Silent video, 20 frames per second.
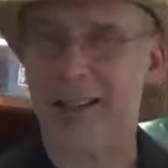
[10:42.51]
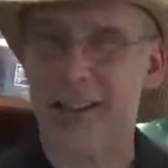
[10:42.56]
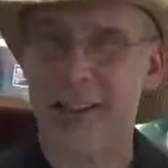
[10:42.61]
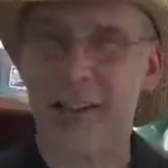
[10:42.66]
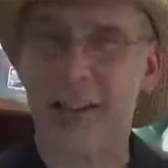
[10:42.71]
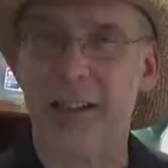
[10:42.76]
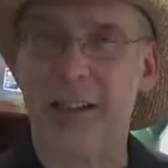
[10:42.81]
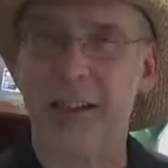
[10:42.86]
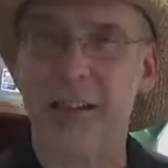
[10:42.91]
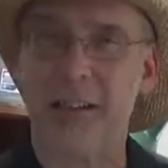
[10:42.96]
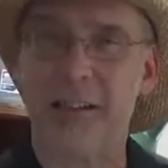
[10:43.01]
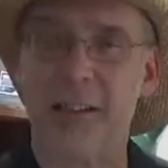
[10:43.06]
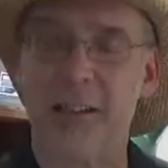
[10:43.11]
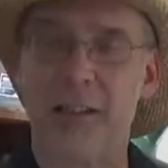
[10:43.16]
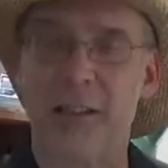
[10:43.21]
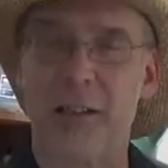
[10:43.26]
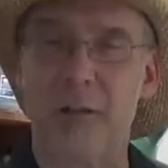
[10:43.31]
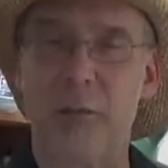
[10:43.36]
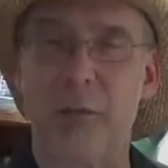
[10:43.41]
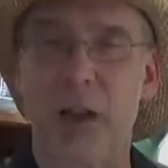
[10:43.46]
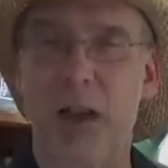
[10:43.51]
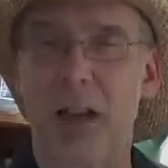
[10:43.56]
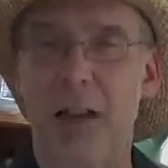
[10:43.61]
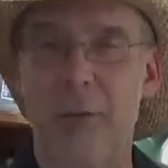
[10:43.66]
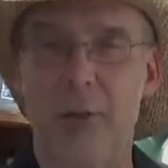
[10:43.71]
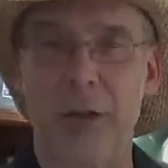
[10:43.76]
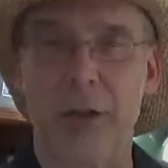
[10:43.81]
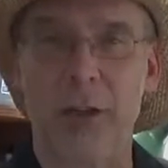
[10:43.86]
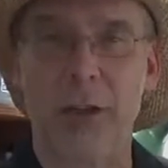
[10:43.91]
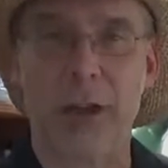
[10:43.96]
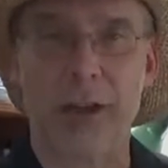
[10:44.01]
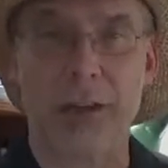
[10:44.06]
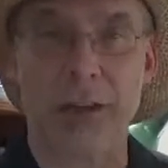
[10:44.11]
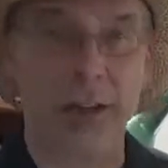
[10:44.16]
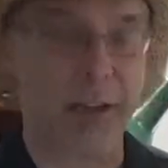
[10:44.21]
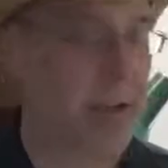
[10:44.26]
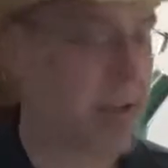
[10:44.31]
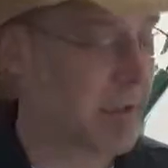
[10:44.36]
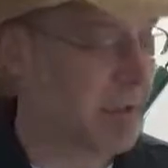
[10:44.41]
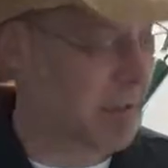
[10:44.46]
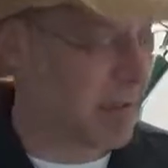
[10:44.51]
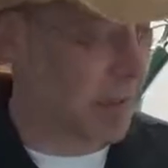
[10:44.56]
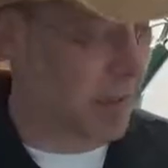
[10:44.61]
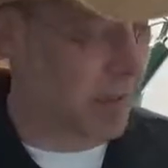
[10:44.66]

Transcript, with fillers: the thickness of this plywood. I think it's